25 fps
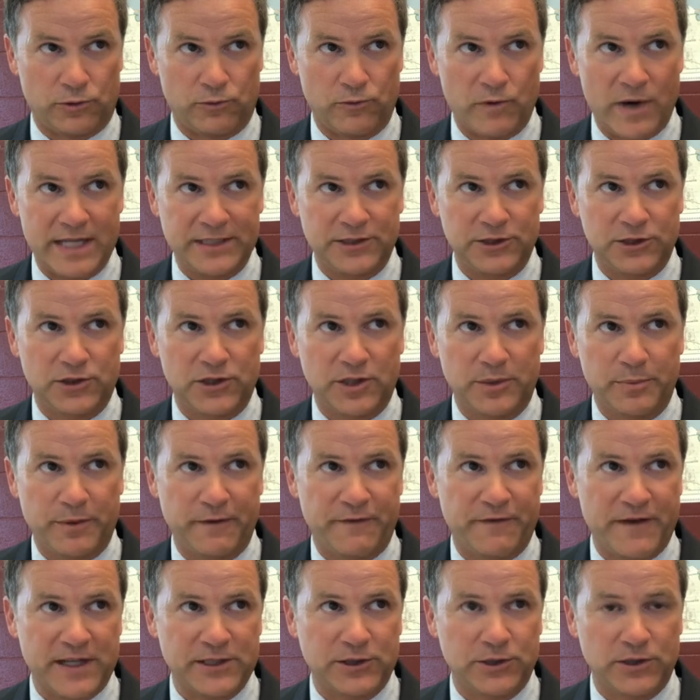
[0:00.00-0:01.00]
registered
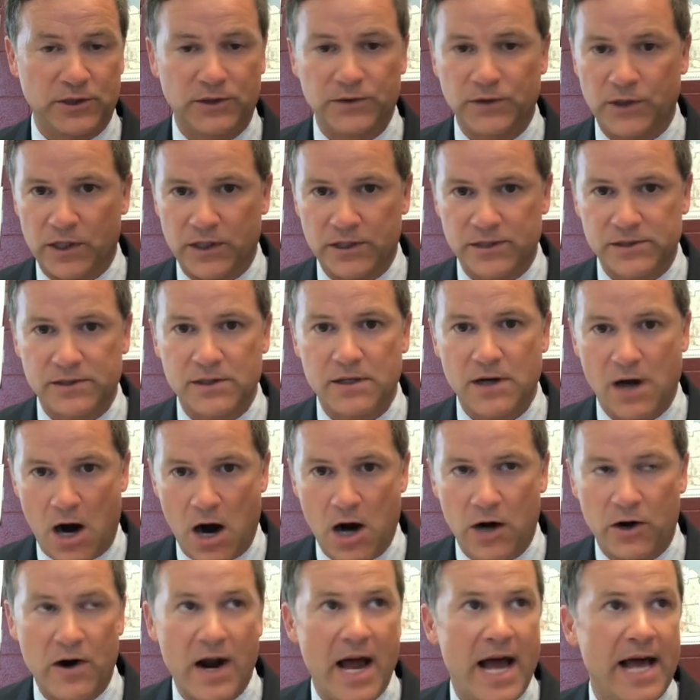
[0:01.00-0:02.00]
professional nurse,
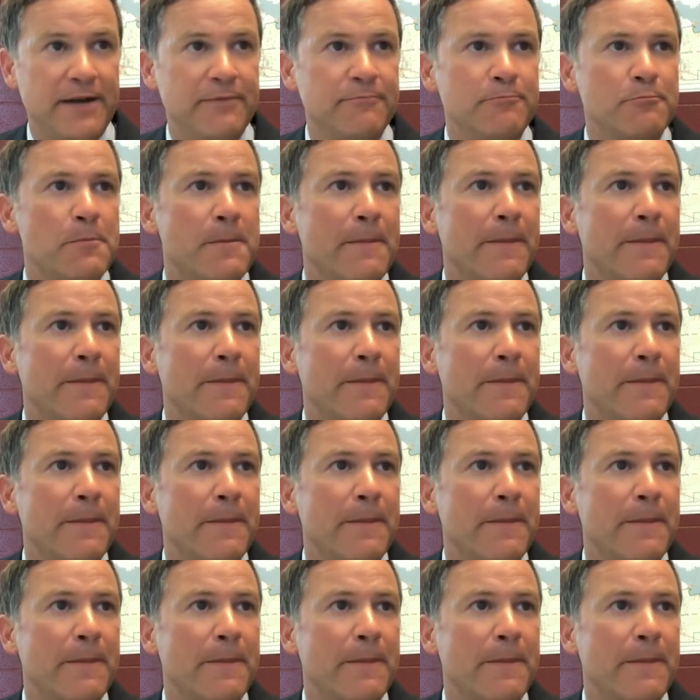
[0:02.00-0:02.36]
RN,